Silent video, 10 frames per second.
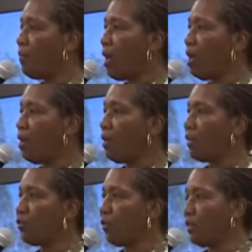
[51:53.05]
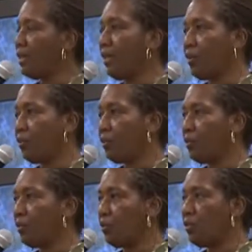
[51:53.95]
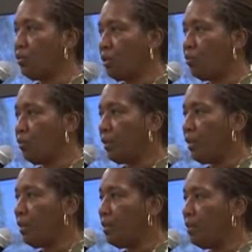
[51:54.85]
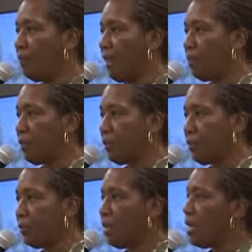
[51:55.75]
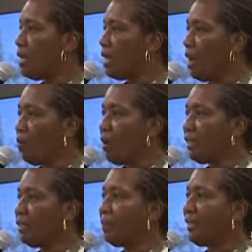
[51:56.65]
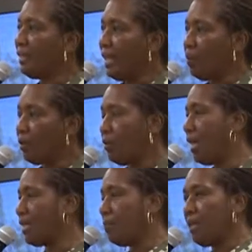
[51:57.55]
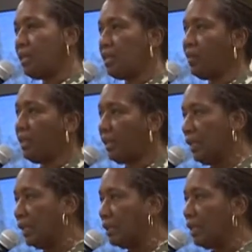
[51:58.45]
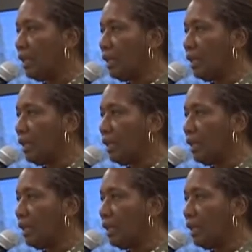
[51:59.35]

Uh, and certainly that goes for the children and the families too, not wanting to be labeled, oh, that's a military kid.